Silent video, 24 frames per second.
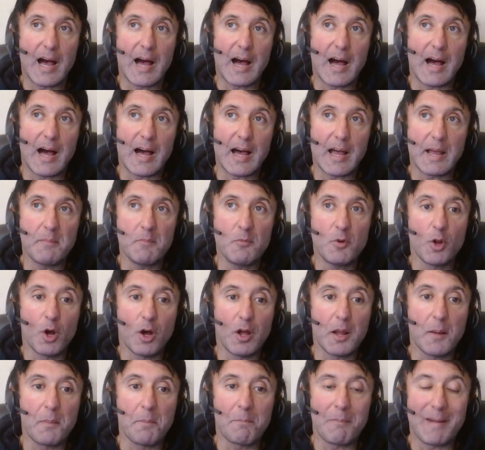I'm not
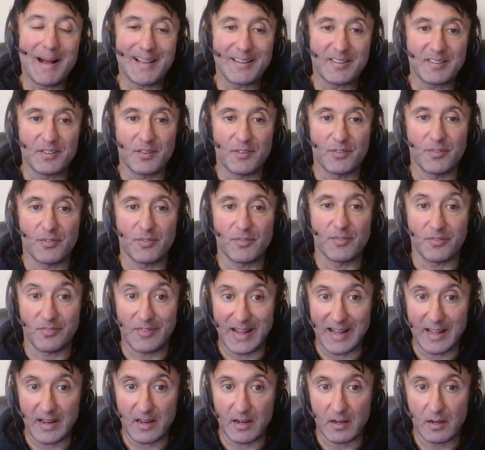a massive
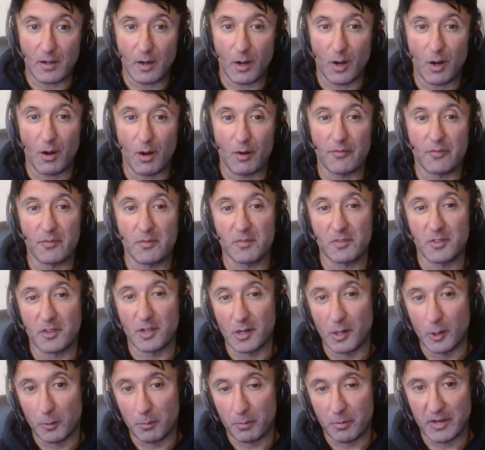fan of the
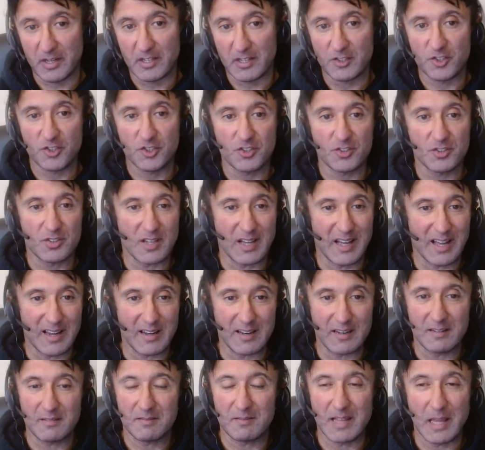glute bridge
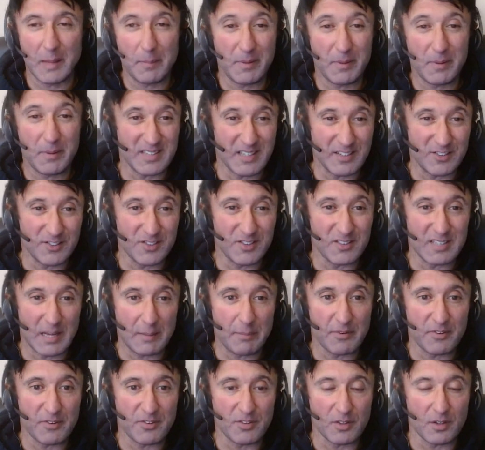and hip extension type
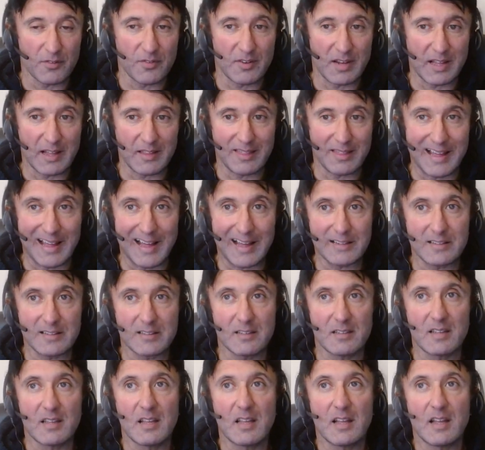of stuff like that.
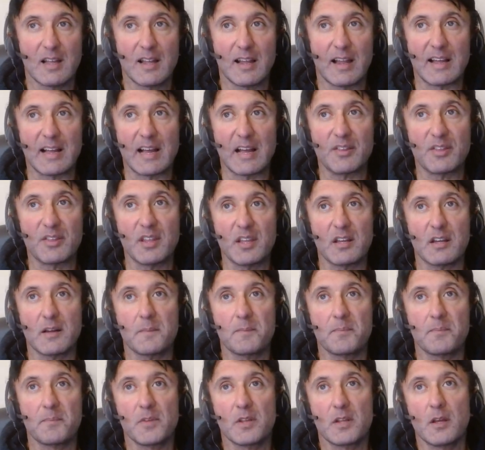Like, I think
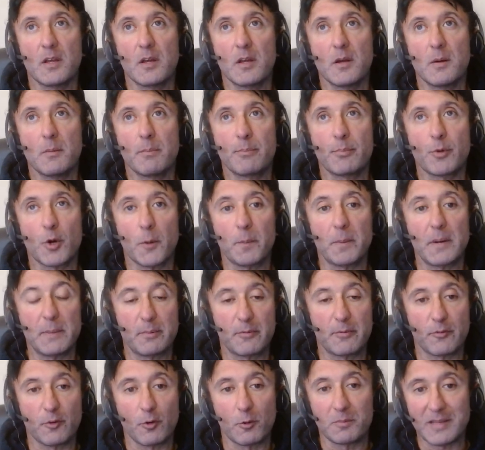properly
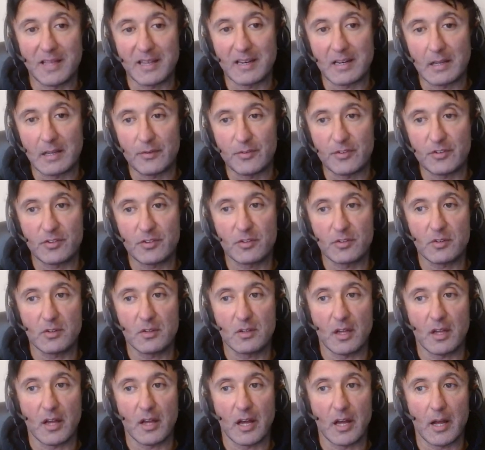performed deadlifts,
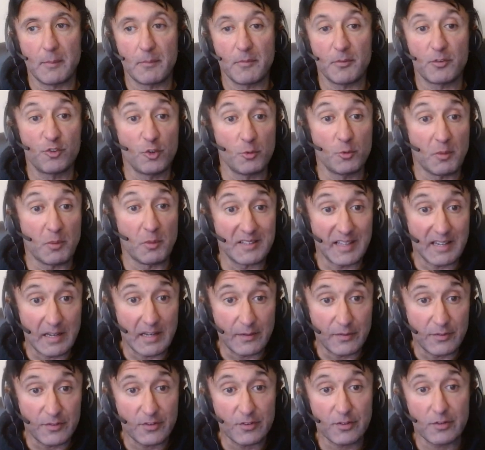sumo
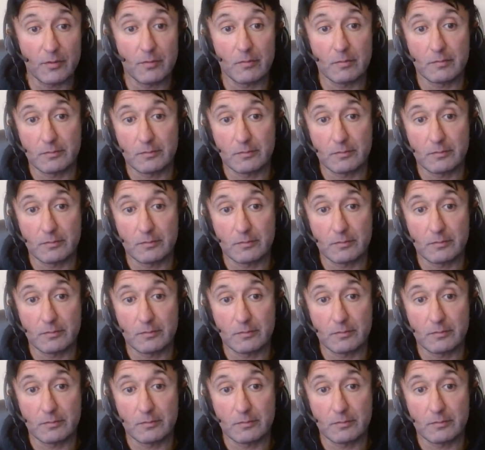deadlifts,